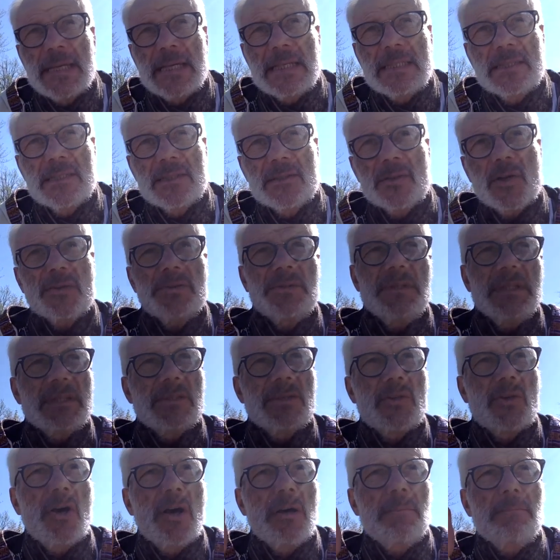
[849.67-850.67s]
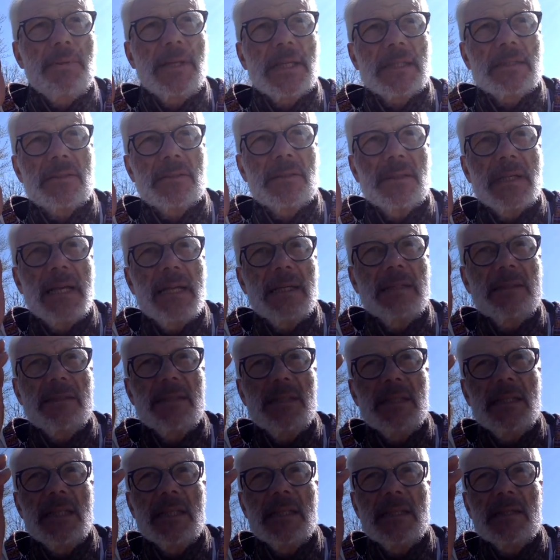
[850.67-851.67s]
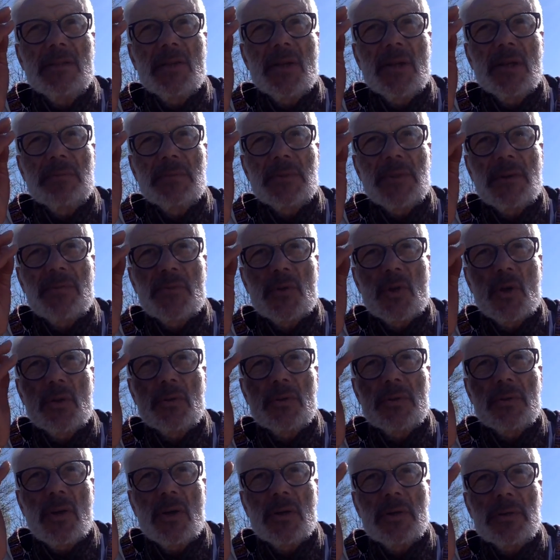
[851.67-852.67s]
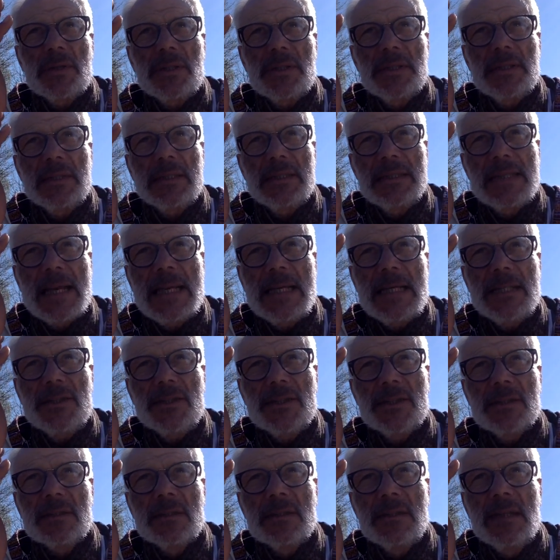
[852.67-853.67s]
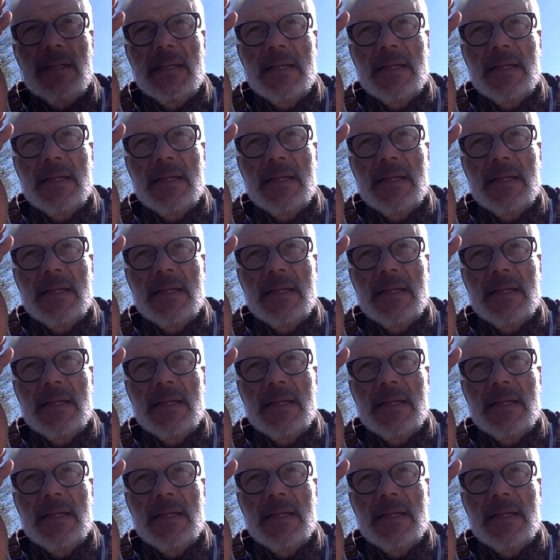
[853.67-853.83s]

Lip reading: It's not this complex reality in terms of concretization